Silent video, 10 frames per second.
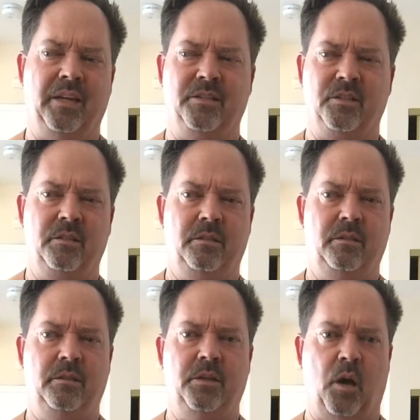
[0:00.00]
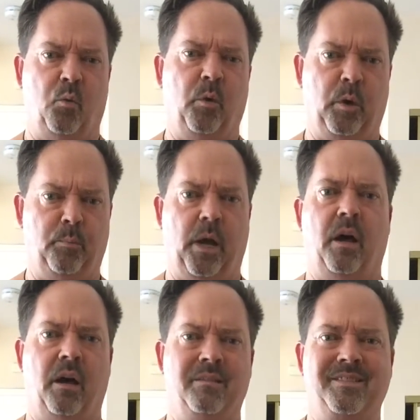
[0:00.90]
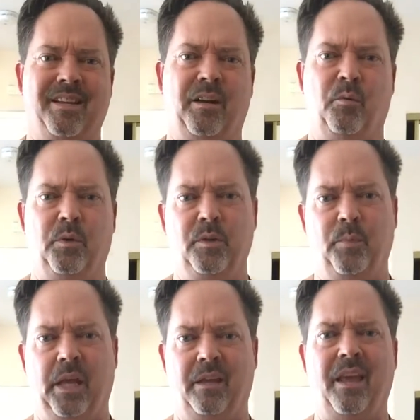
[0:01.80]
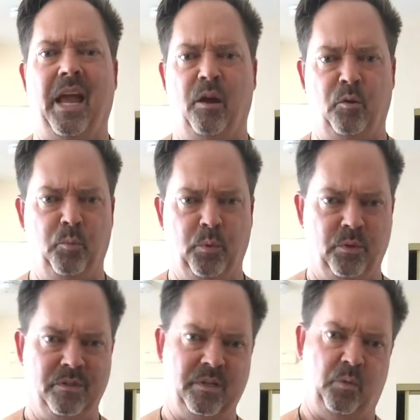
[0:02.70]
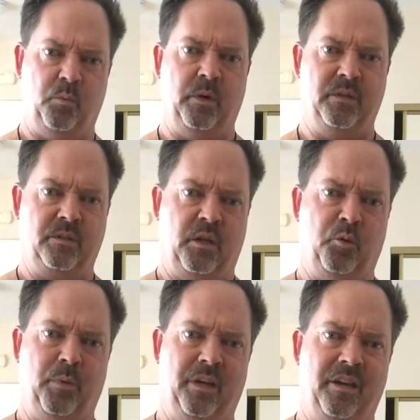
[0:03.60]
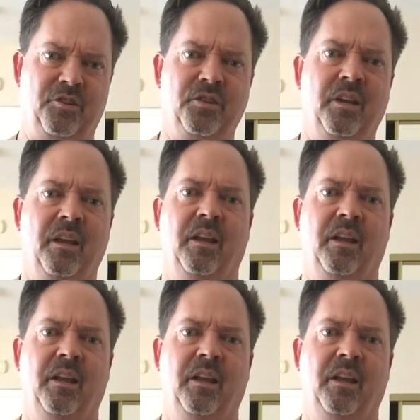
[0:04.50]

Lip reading: just don't want a boss. I don't want to be accountable to someone so much.